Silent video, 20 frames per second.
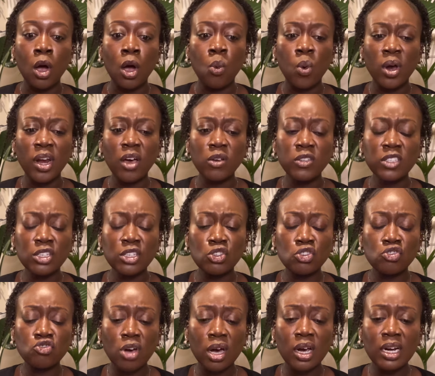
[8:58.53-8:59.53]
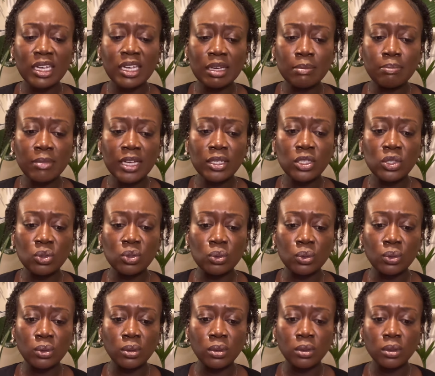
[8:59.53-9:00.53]
when I was then struggling in med
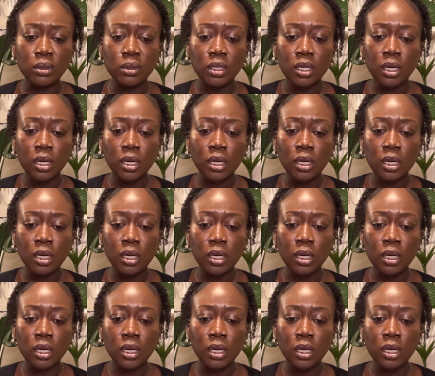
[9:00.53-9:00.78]
school,